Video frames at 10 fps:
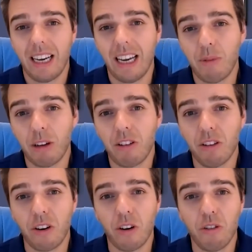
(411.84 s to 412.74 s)
And what's on
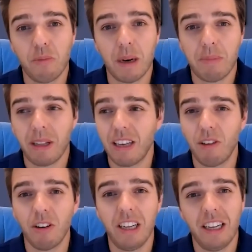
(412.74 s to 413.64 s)
the roadmap, I'll give
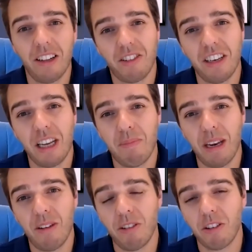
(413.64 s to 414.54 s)
you a little sneak
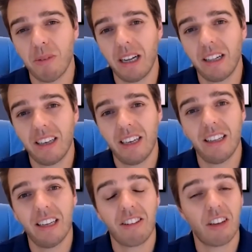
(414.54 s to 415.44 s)
preview as well. In
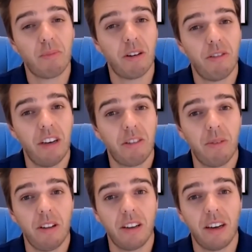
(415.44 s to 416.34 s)
the next couple of weeks,
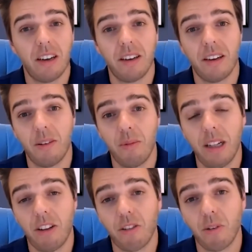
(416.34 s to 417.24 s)

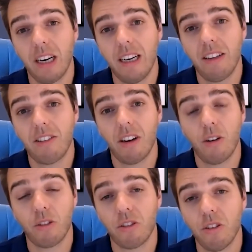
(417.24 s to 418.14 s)
we'll also release
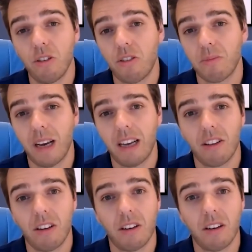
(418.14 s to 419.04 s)
Lotus Notes as
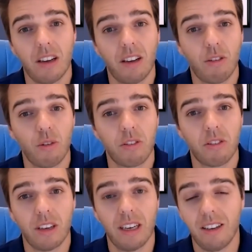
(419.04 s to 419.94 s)
a
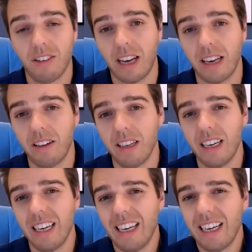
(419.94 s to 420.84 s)
source channel.
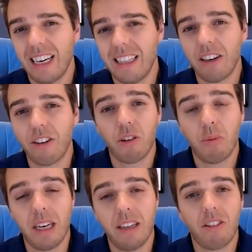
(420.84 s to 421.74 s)
And then also
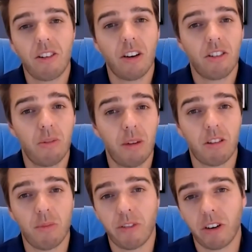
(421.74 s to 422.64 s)
we're in discussions with
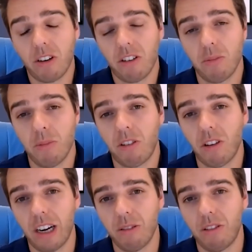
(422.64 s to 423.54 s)
some of our customers
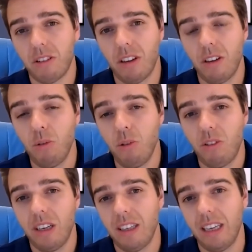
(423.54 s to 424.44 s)
around using